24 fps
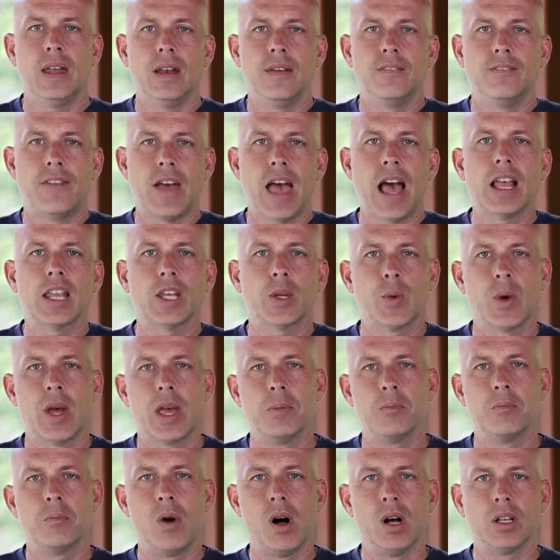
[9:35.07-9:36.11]
evaluate
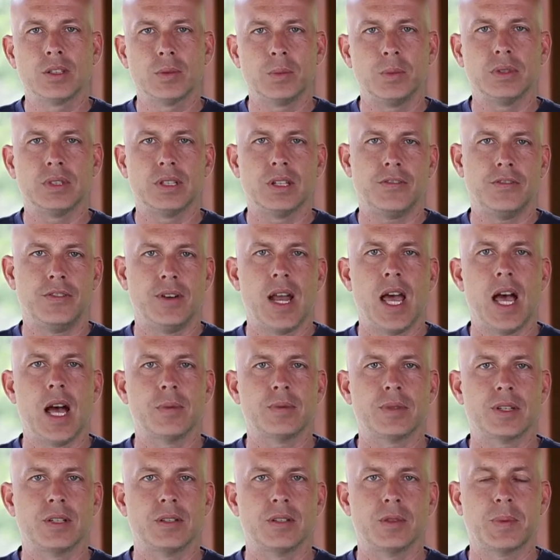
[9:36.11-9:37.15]
multiple different
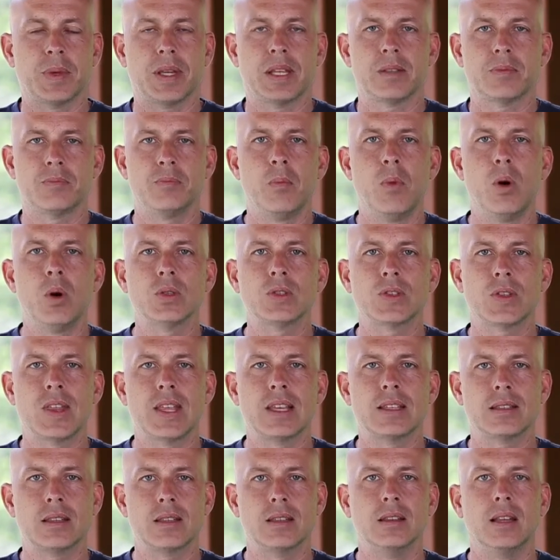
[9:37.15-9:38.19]
options, because most
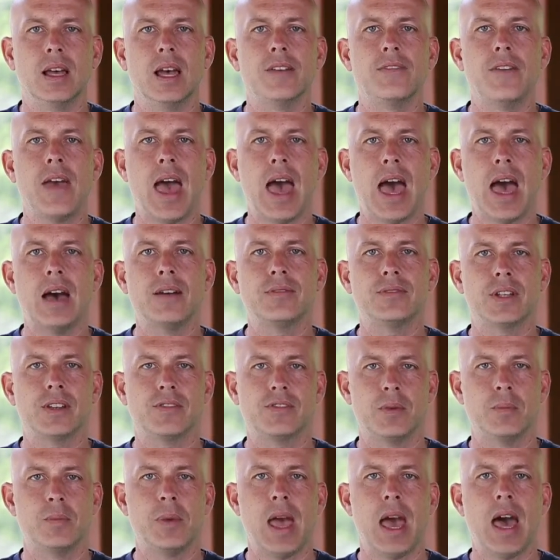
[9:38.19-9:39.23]
things in life have
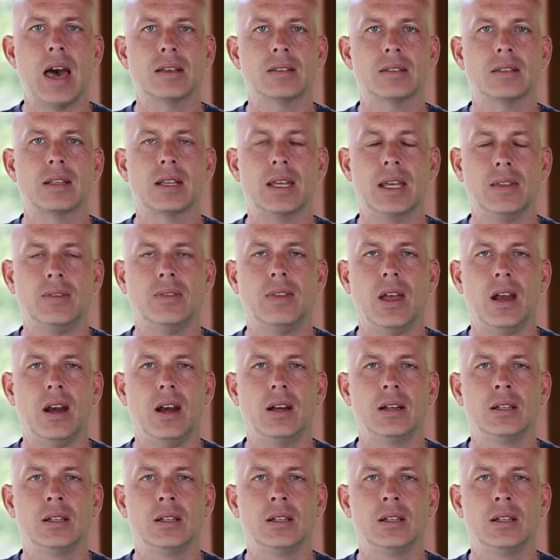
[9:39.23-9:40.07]
different paths to get there.